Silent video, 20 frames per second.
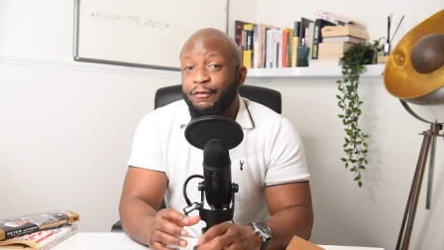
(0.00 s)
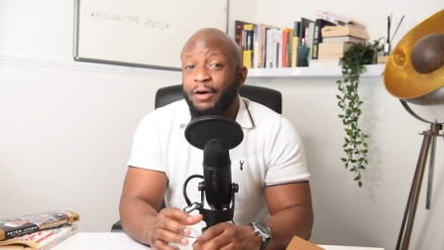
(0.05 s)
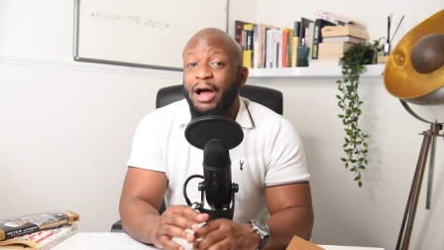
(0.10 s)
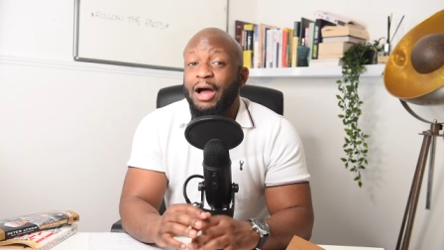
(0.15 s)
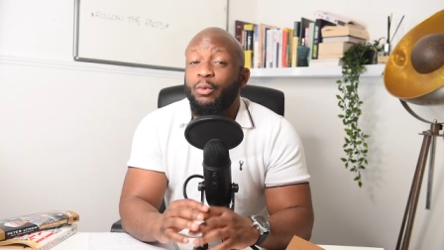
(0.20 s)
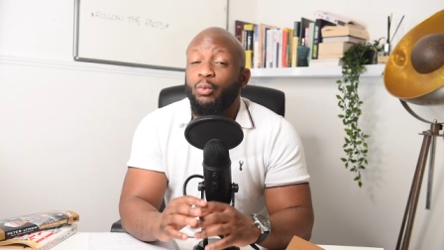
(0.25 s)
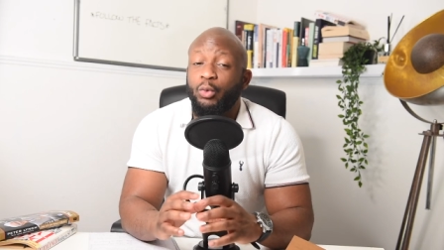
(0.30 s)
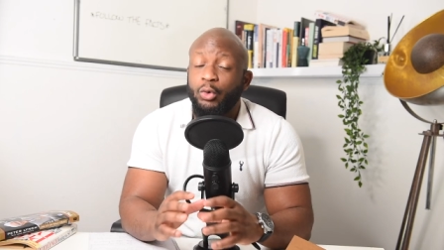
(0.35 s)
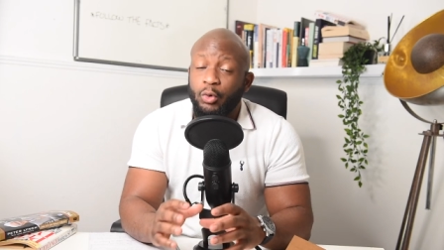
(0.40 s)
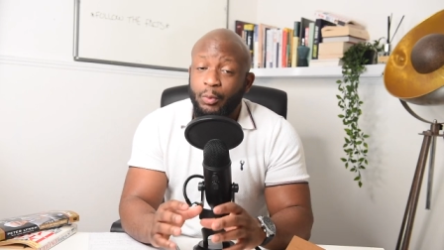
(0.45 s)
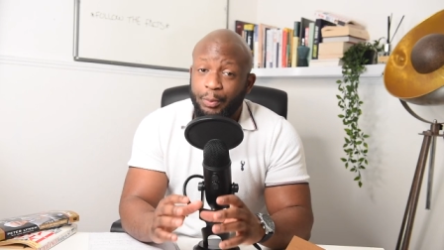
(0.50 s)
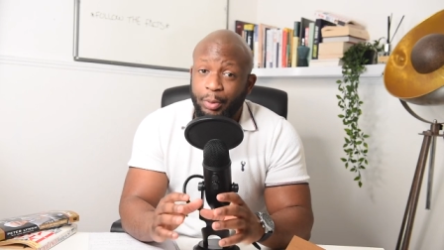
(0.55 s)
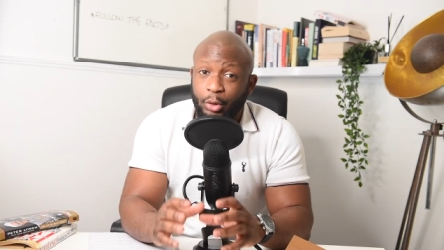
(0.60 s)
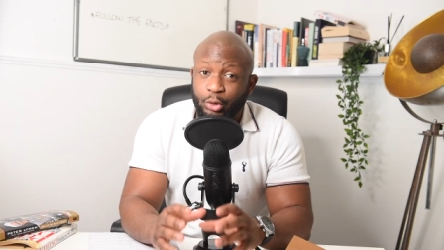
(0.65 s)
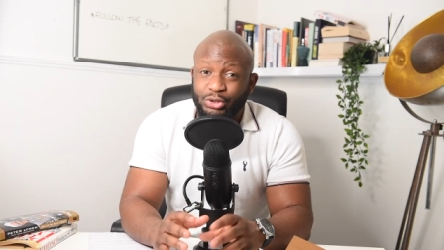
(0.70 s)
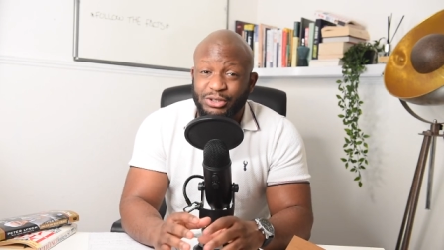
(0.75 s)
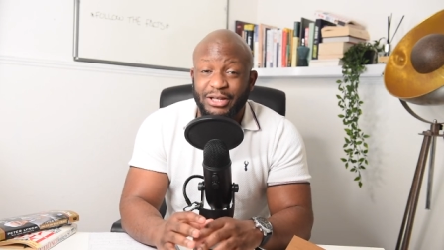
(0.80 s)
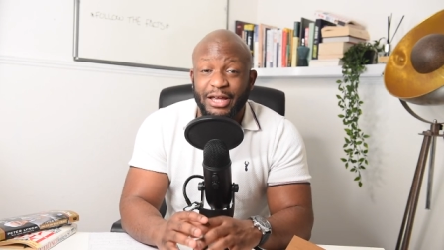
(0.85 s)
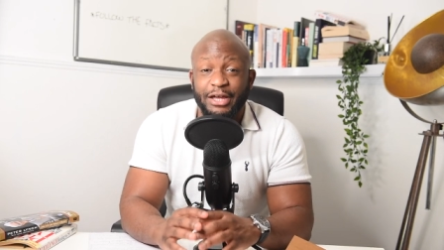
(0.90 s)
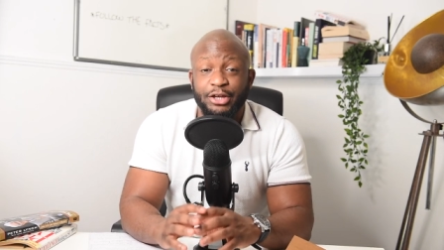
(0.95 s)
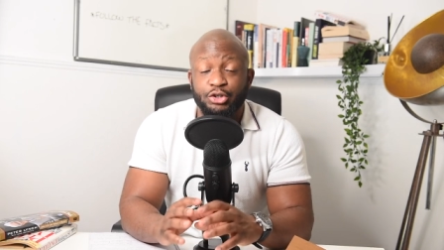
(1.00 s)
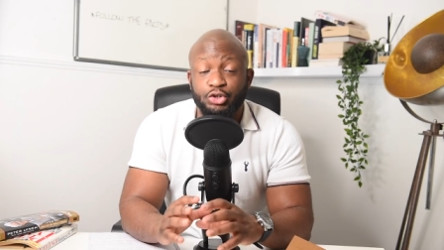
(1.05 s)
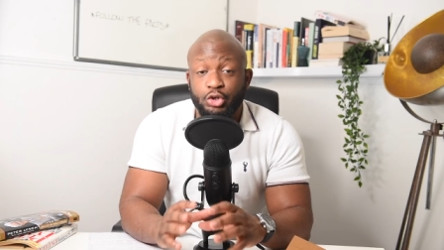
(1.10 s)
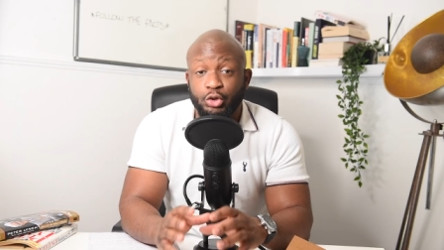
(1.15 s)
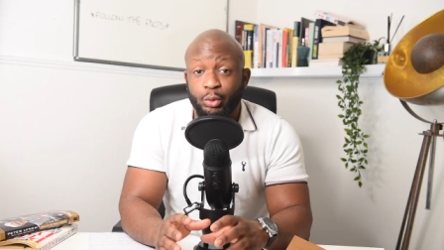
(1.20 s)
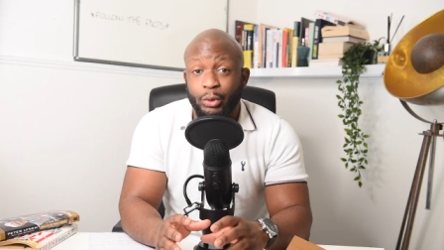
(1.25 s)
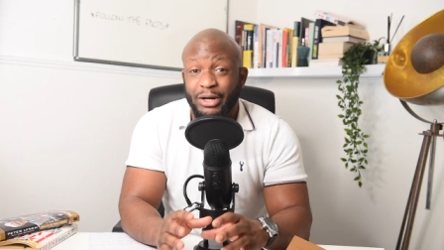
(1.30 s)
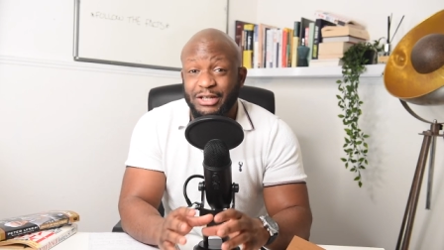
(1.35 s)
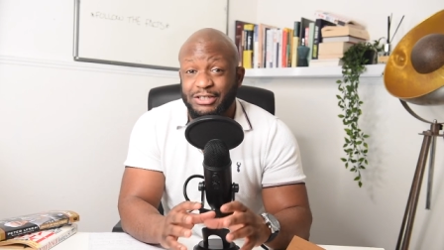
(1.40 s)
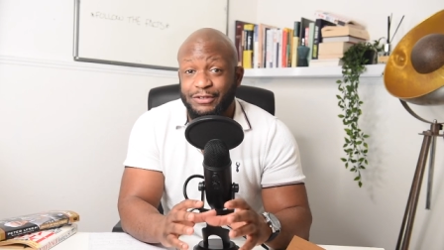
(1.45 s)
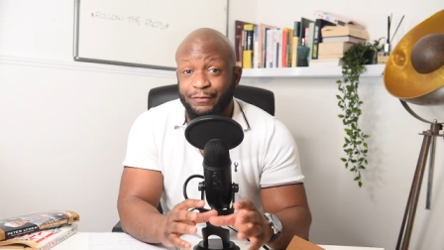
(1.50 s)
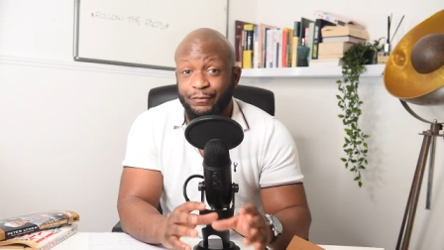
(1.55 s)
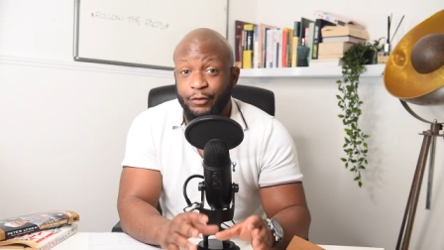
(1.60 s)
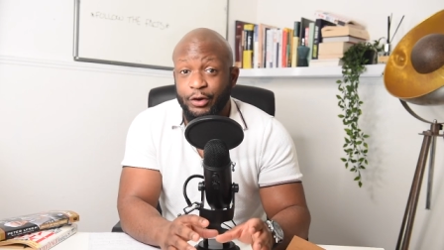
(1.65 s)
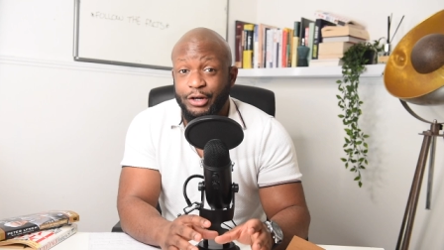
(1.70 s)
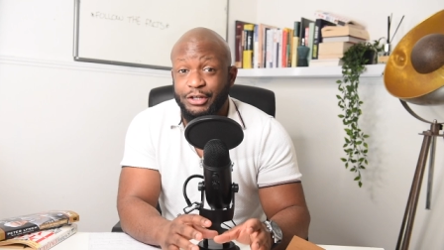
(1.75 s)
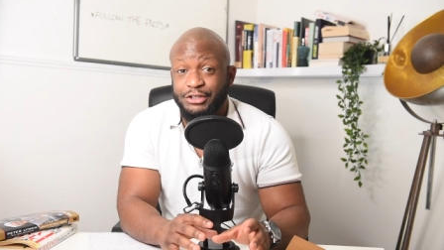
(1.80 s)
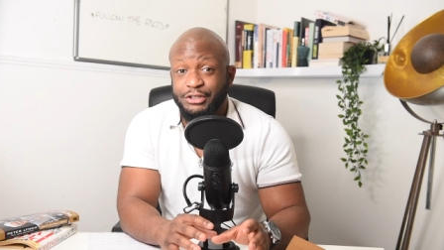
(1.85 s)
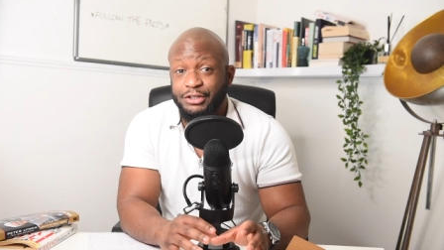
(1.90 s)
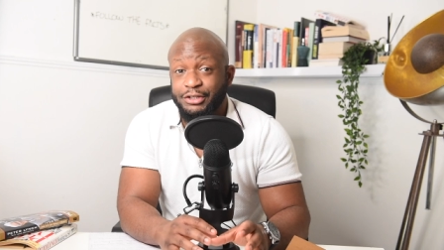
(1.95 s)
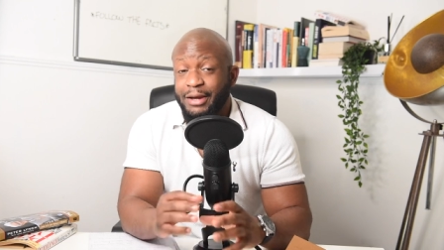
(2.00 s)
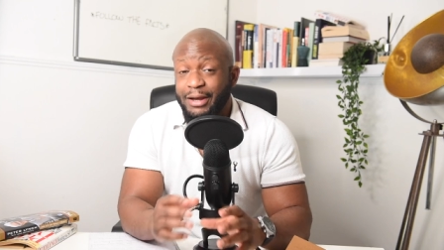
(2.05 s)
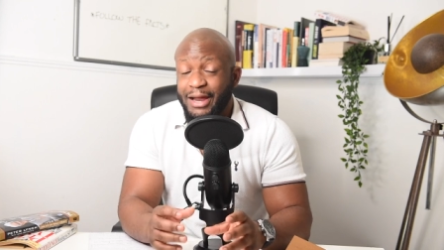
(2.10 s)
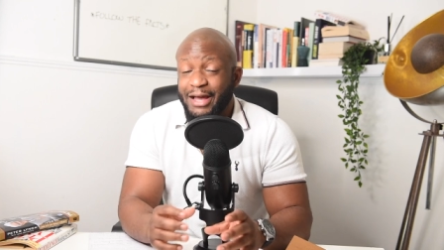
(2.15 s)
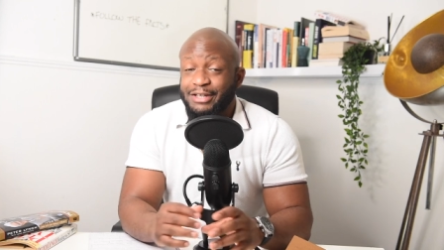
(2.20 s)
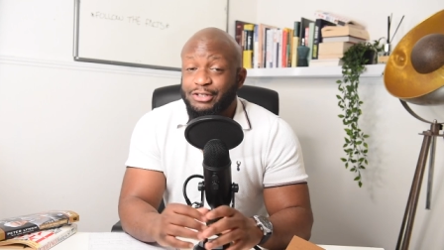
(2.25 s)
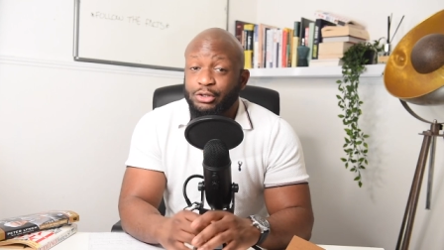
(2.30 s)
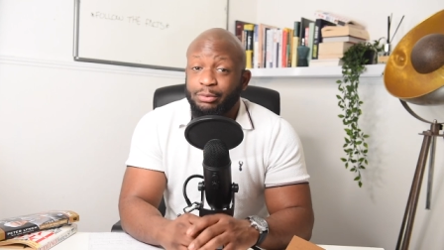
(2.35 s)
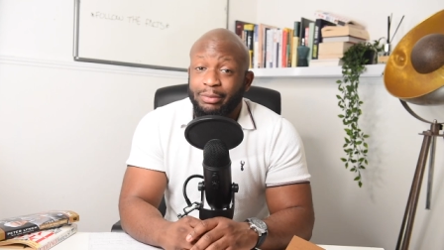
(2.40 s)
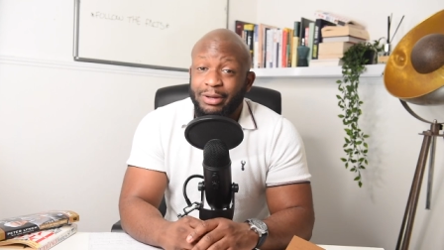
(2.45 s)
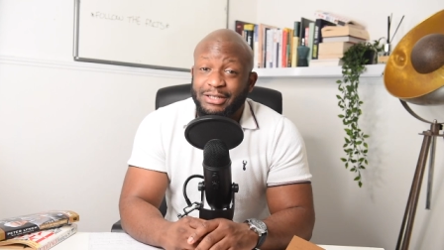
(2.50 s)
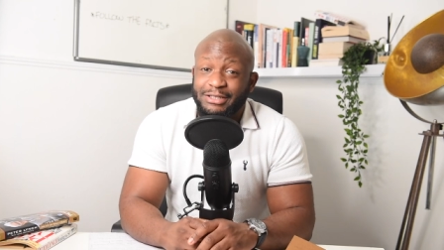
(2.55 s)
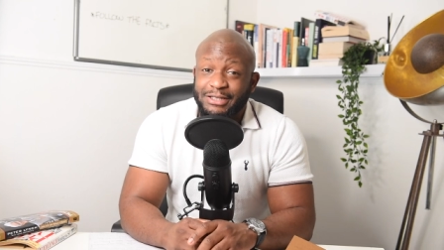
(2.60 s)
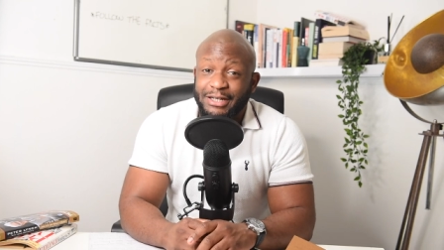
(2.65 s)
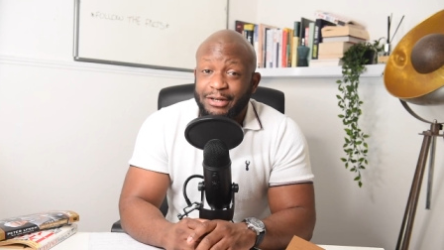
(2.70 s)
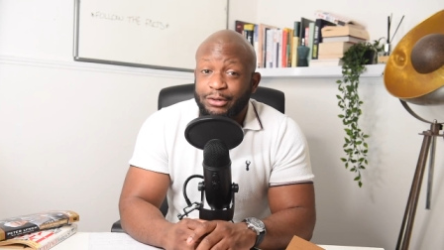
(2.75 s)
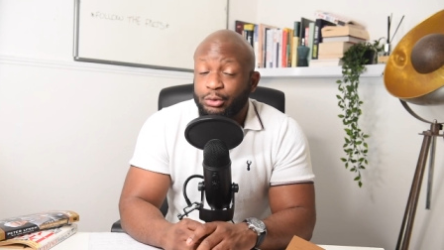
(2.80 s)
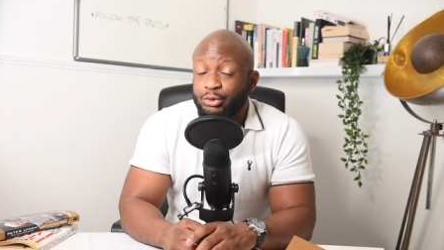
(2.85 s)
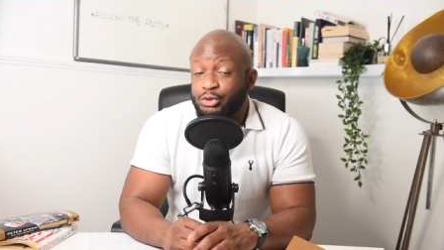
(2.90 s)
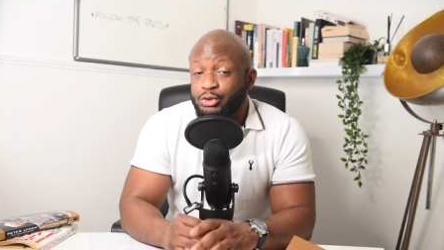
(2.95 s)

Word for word: I will post a US version next on my channel.